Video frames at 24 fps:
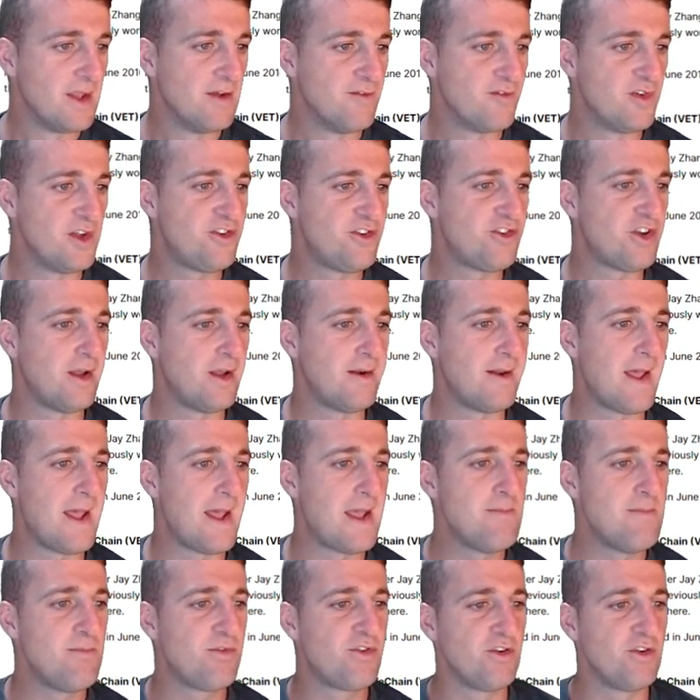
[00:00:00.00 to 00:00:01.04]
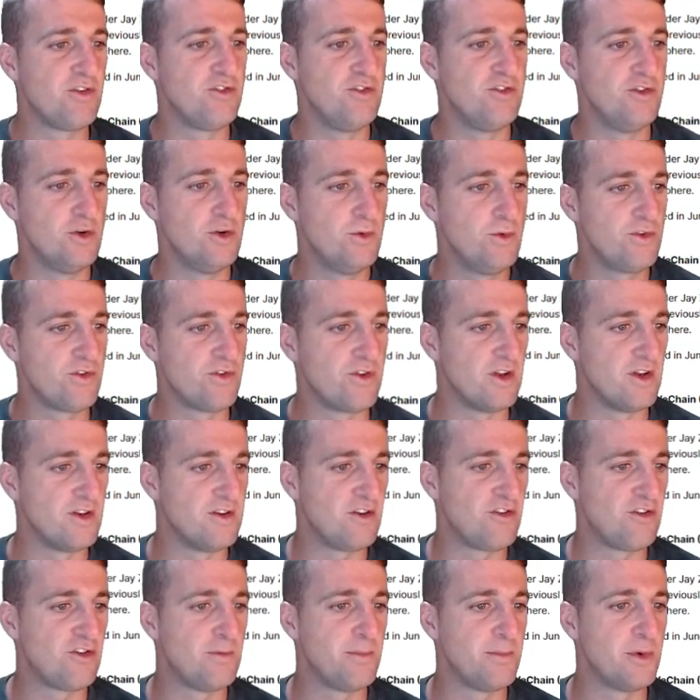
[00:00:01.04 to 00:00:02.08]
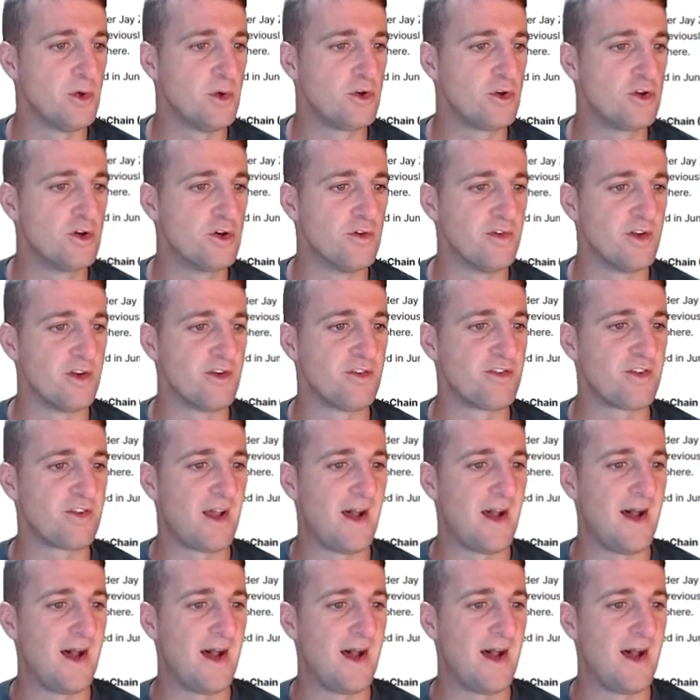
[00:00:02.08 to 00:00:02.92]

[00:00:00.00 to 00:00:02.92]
VChain aims to use distributed governance